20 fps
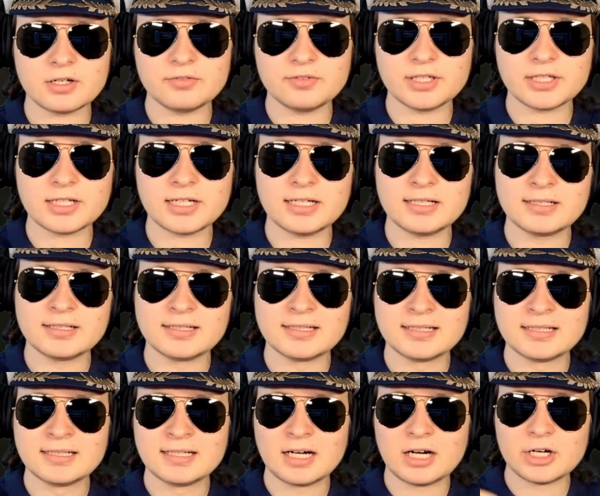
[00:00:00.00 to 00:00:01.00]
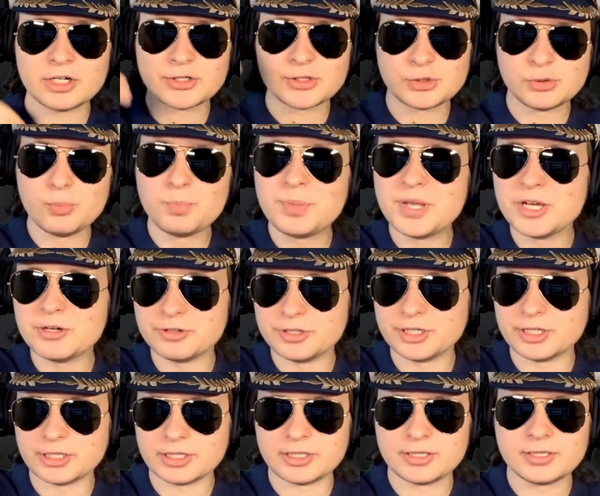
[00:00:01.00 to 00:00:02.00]
Vera are
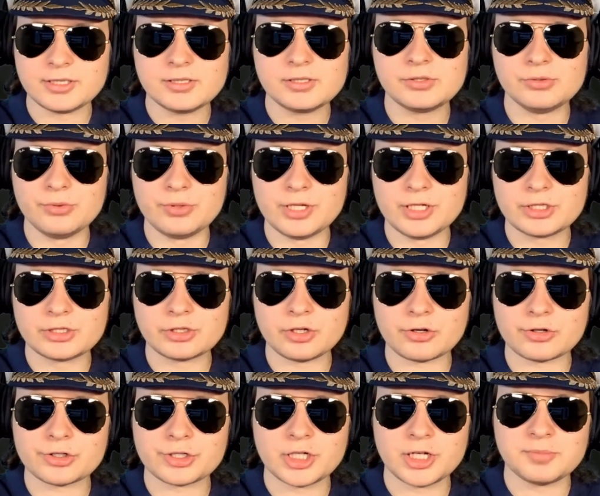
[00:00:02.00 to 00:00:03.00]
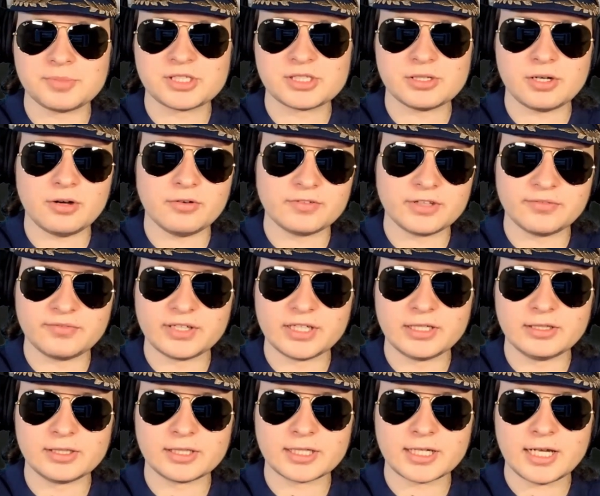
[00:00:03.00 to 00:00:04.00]
superior to the stock ships of the
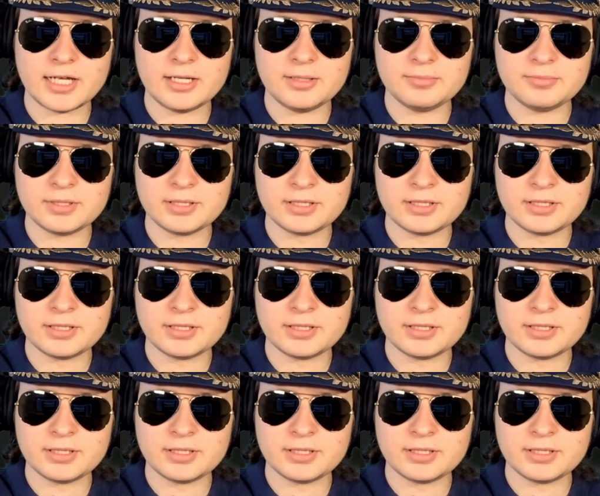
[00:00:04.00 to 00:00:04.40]
vanilla game,